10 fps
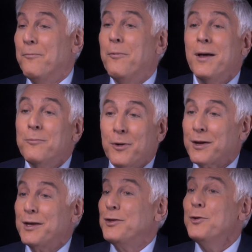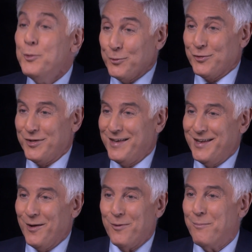what we're going to use.
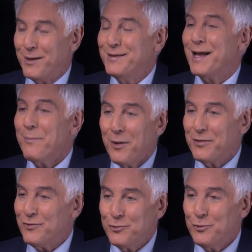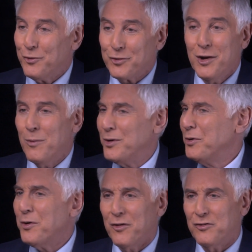You know, we're building up all these tools. We're
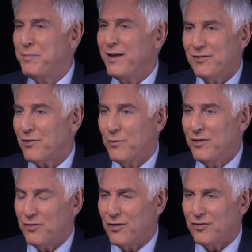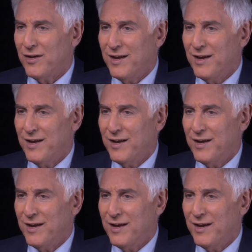doing all this basic research.